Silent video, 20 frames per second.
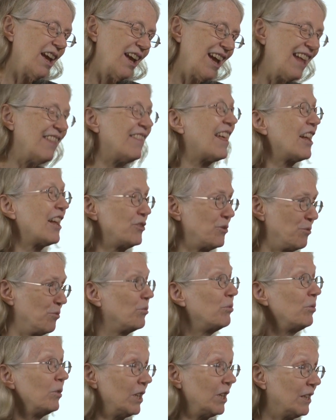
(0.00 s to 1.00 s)
and that's
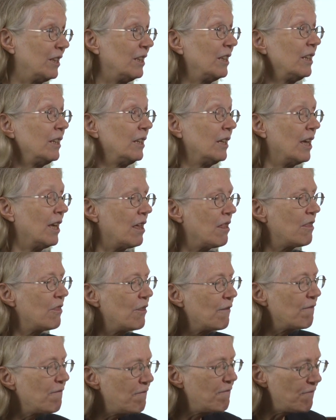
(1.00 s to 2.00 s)
really
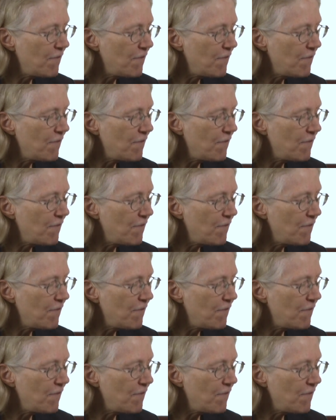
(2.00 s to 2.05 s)
the